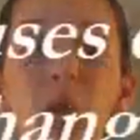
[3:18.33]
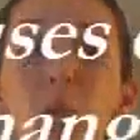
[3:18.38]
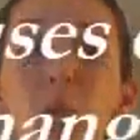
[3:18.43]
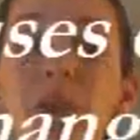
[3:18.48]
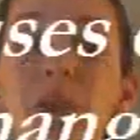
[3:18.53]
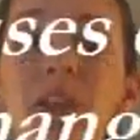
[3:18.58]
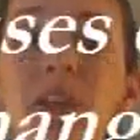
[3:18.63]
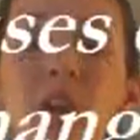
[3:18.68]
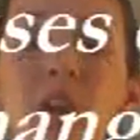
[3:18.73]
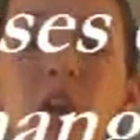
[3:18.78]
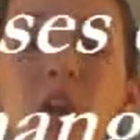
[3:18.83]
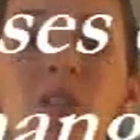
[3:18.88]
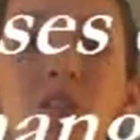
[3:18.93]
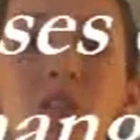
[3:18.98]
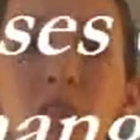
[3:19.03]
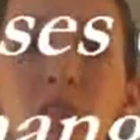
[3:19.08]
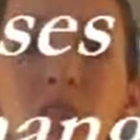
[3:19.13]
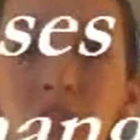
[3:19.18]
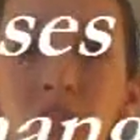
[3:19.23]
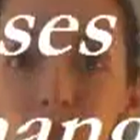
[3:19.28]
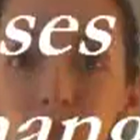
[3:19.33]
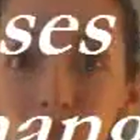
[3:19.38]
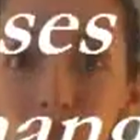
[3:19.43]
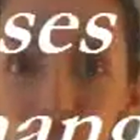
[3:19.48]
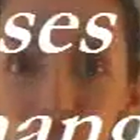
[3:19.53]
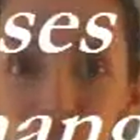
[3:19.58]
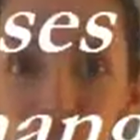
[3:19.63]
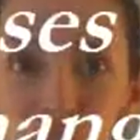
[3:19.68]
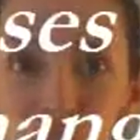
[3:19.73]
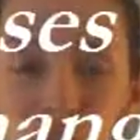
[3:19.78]
We can also
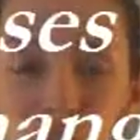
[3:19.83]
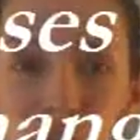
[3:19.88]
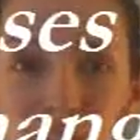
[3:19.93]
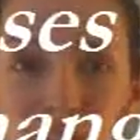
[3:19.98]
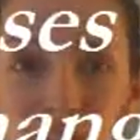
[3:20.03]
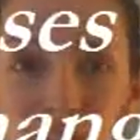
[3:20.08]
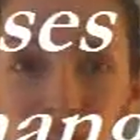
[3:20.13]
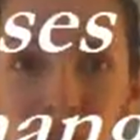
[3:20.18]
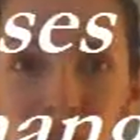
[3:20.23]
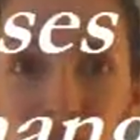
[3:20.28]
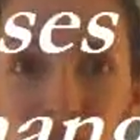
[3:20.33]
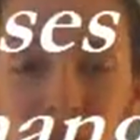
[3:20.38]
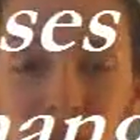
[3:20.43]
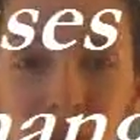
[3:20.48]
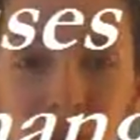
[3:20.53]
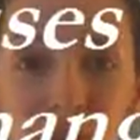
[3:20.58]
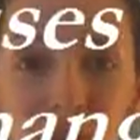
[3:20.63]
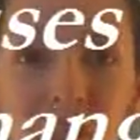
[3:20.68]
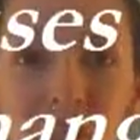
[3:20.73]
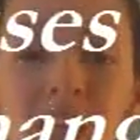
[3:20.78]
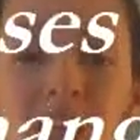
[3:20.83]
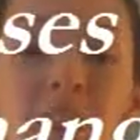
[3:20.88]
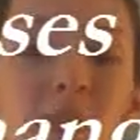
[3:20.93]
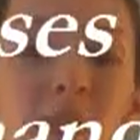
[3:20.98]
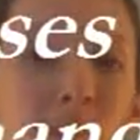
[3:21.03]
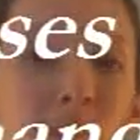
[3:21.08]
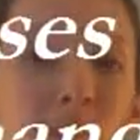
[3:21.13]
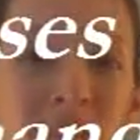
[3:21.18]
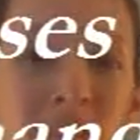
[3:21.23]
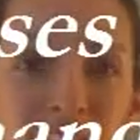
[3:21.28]
switch the clauses around and
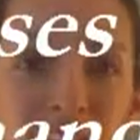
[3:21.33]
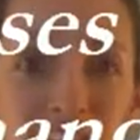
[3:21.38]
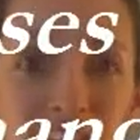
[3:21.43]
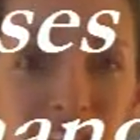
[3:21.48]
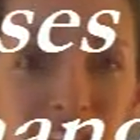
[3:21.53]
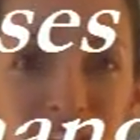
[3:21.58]
the meaning